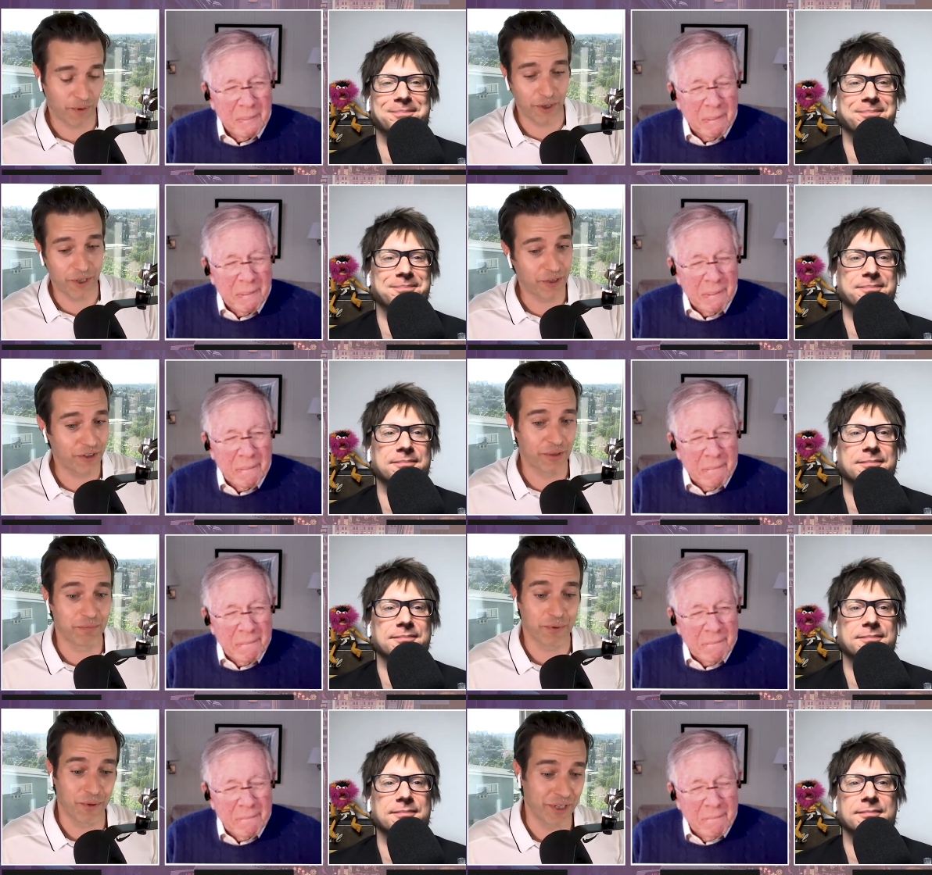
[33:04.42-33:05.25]
Speaker 1: or you're
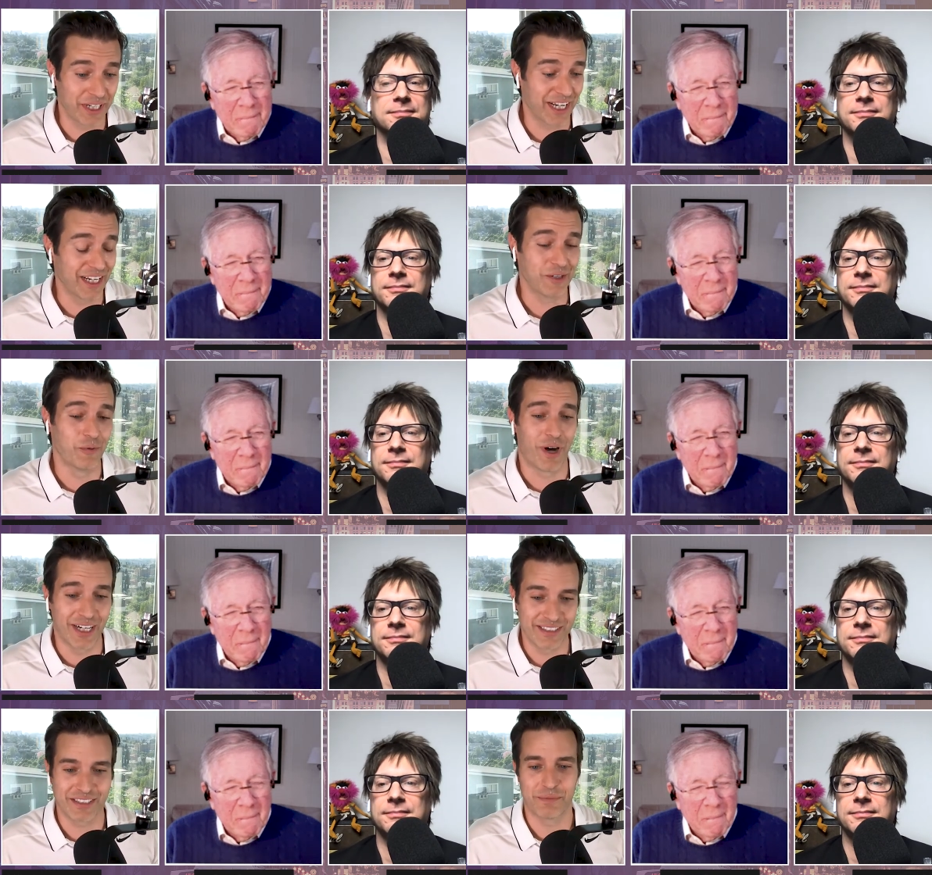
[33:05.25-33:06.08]
an employee and you
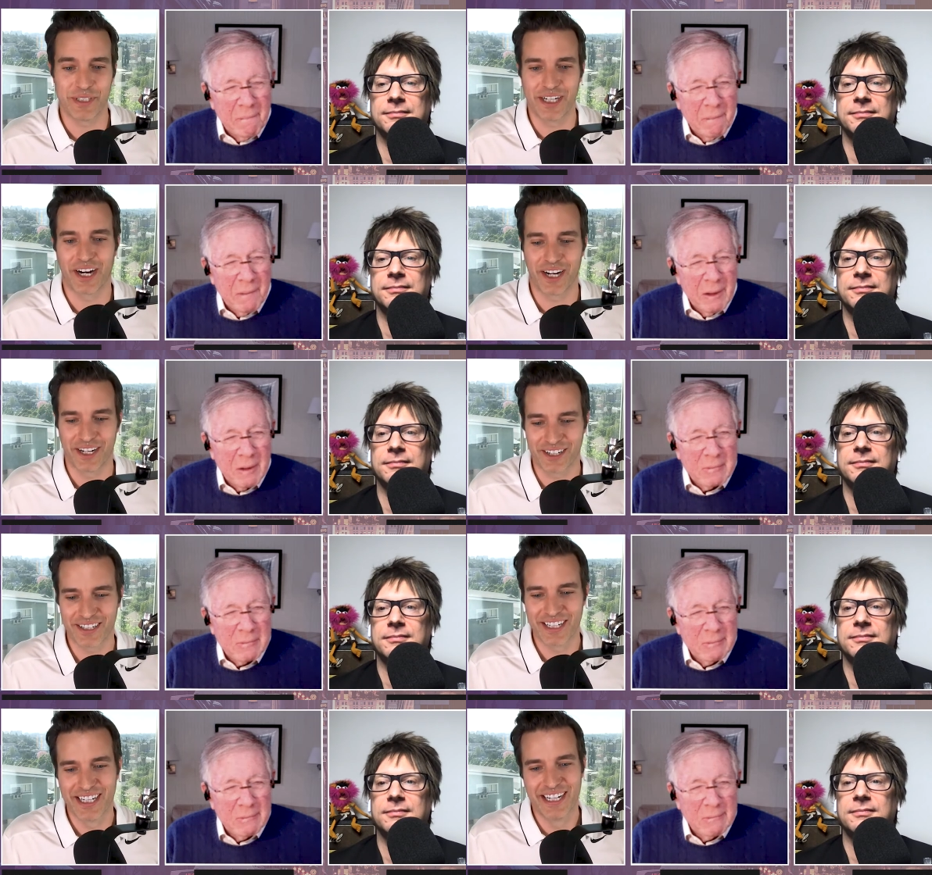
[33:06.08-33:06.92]
want to be
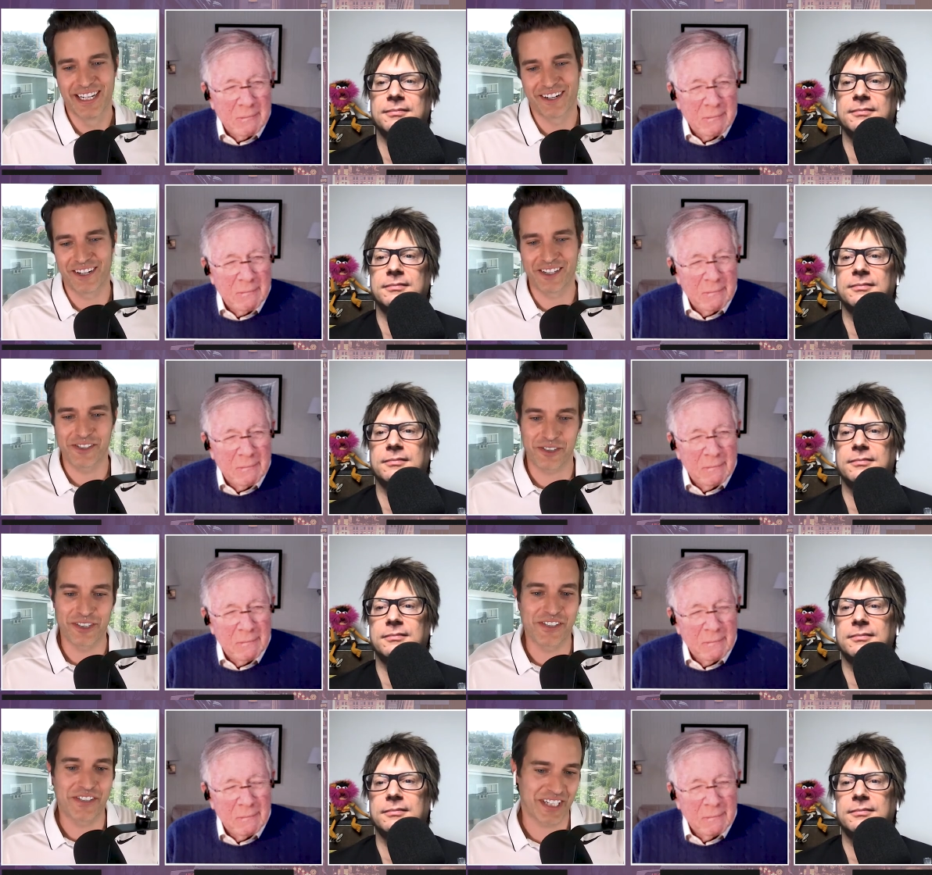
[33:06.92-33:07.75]
hired, there are
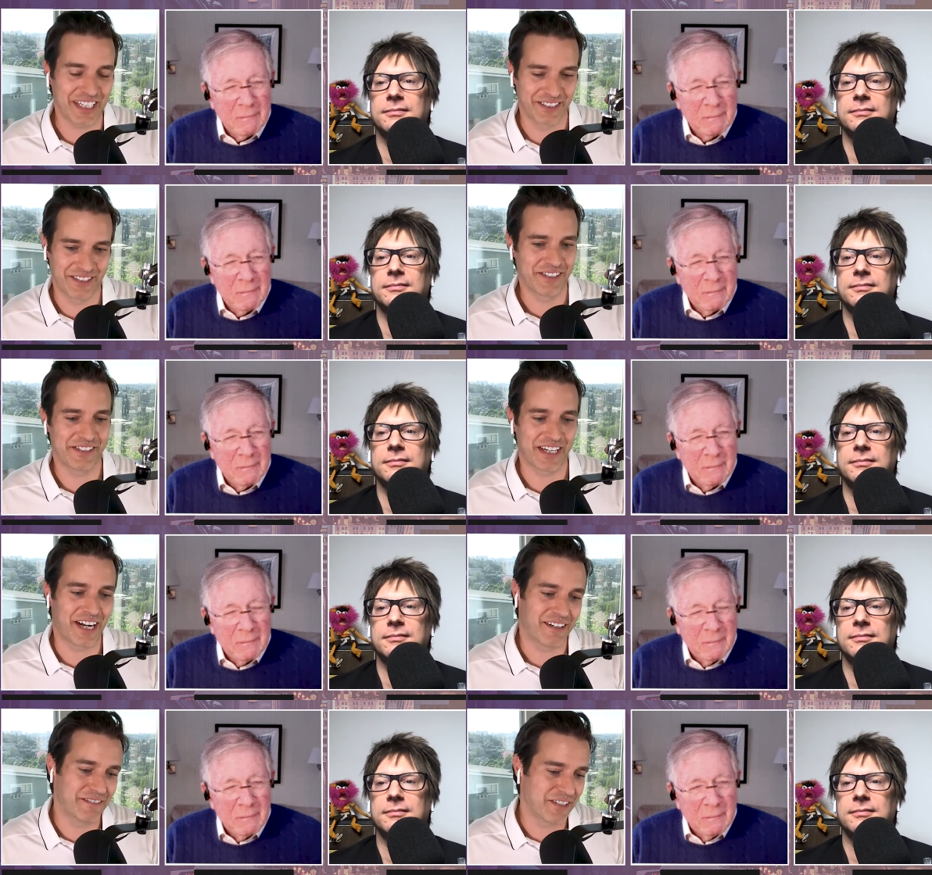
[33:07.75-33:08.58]
certain signals
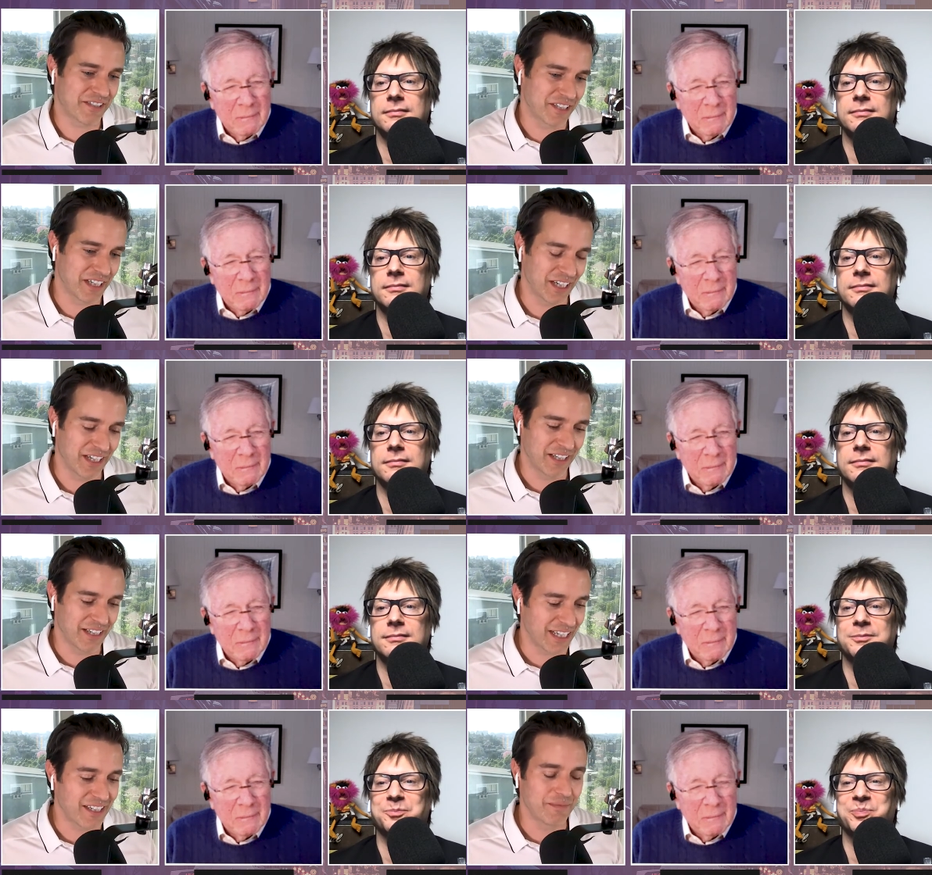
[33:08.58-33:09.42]
that obviously
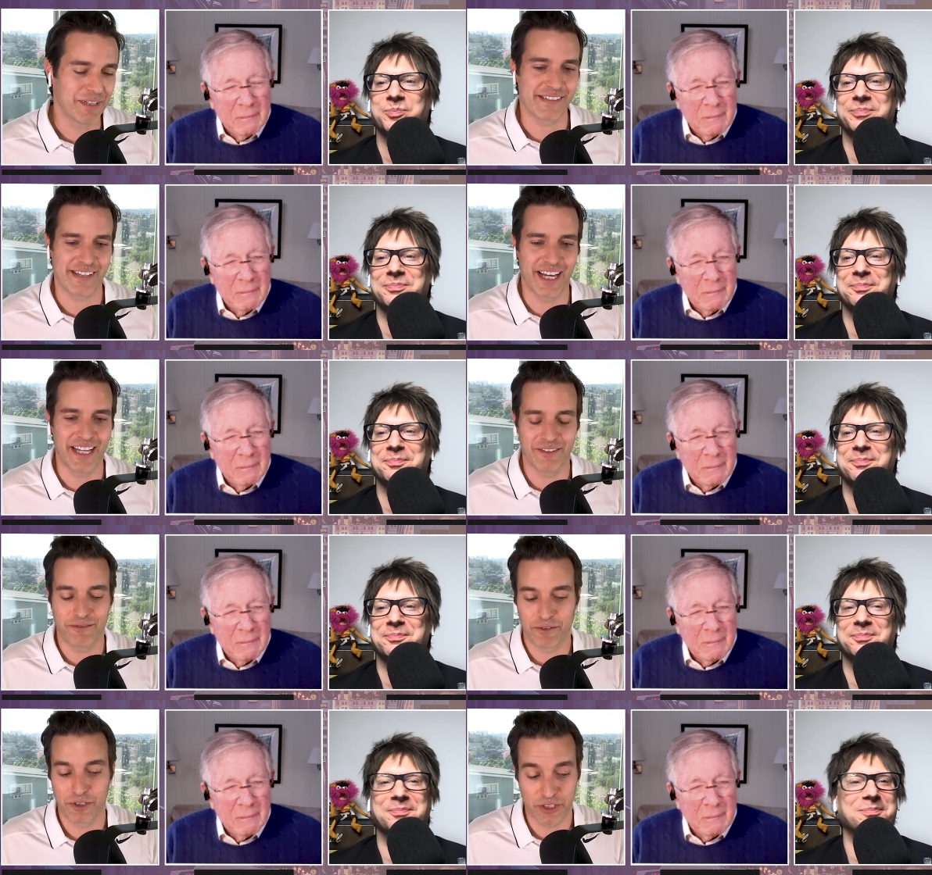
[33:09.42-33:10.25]
need to be
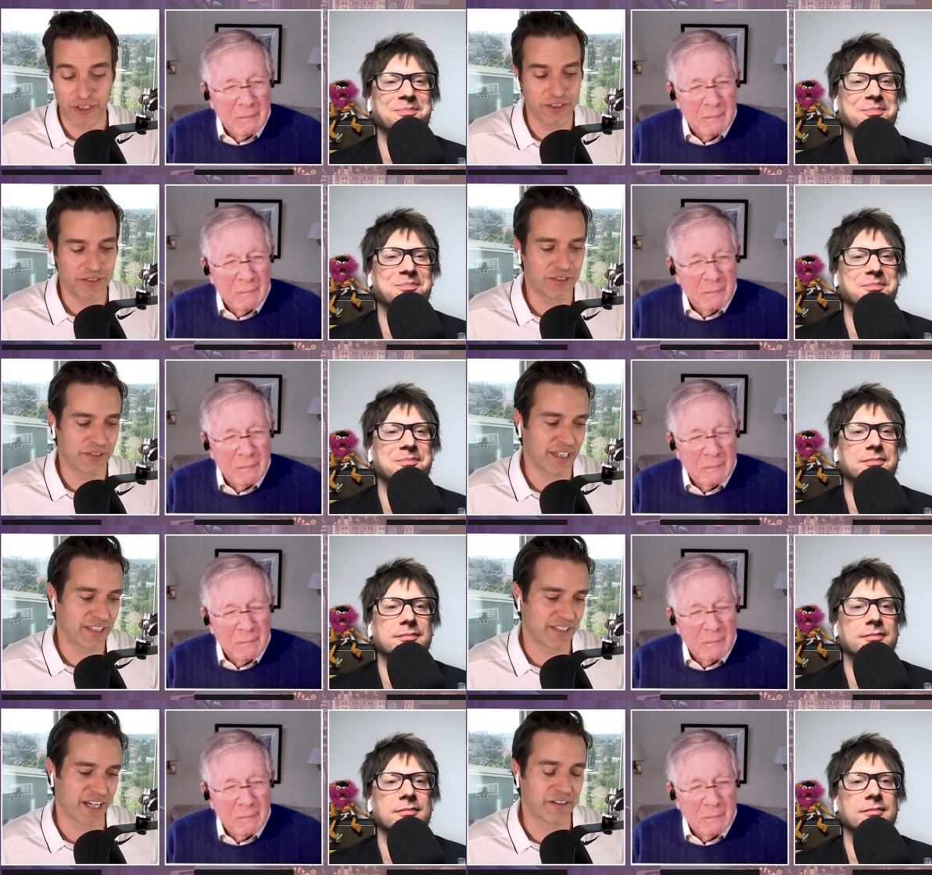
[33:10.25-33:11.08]
sent for you to
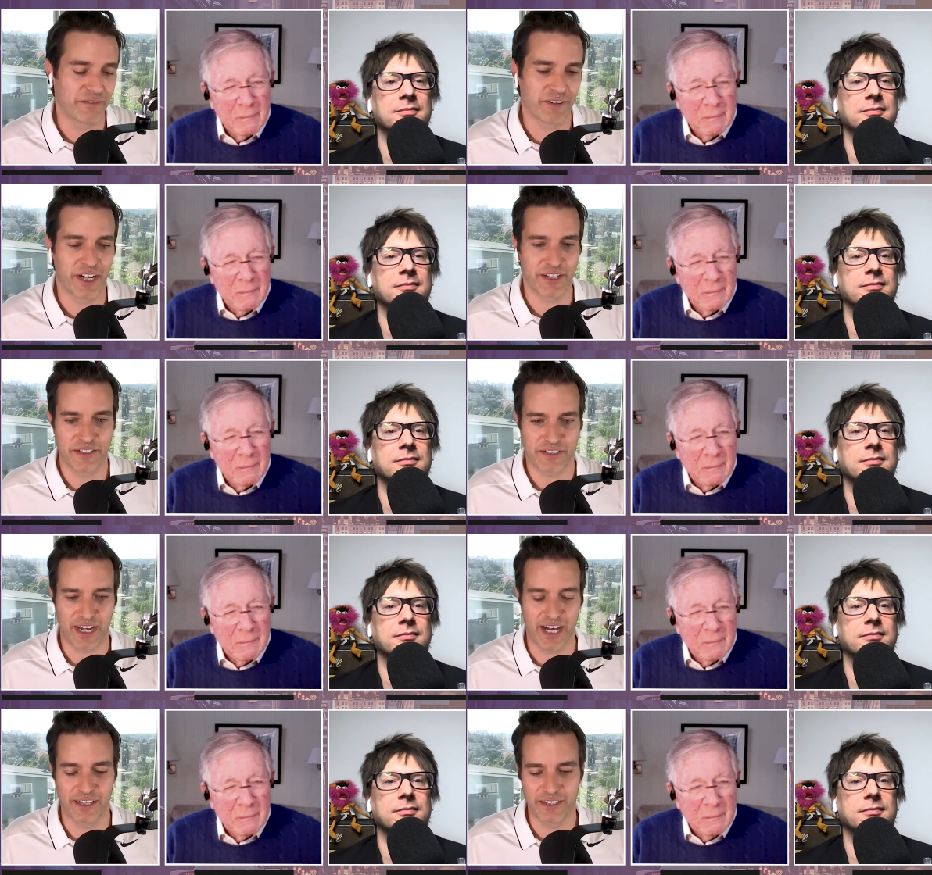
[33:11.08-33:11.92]
identify this
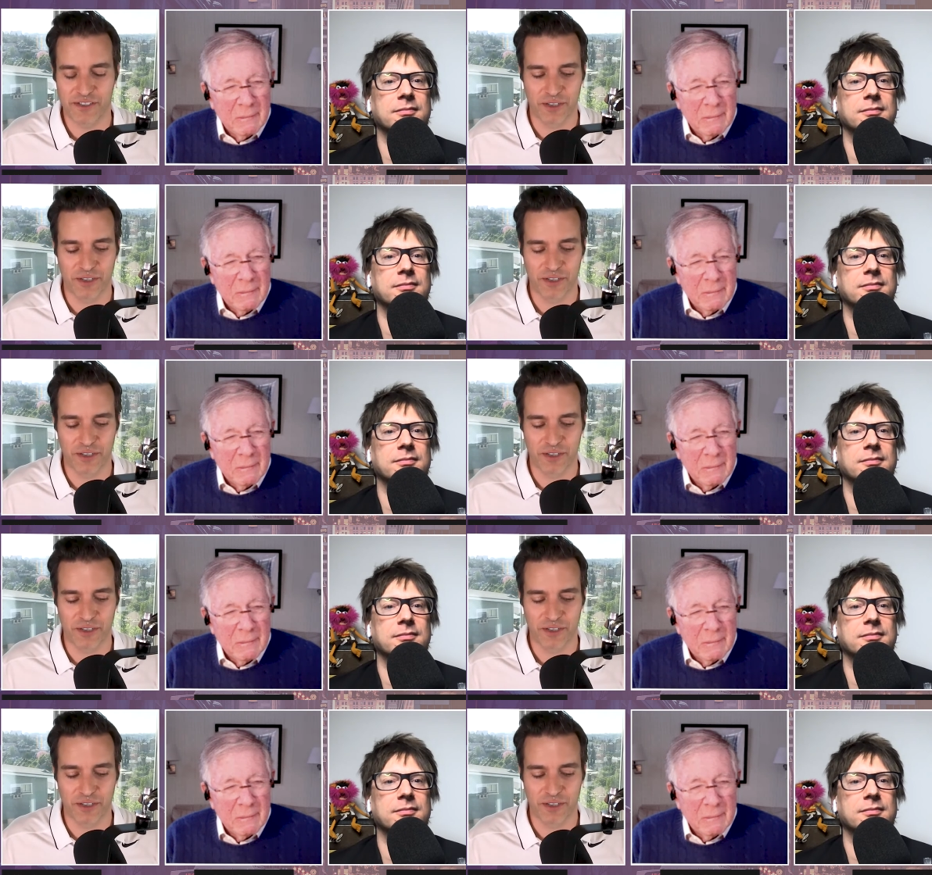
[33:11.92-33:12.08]
talent.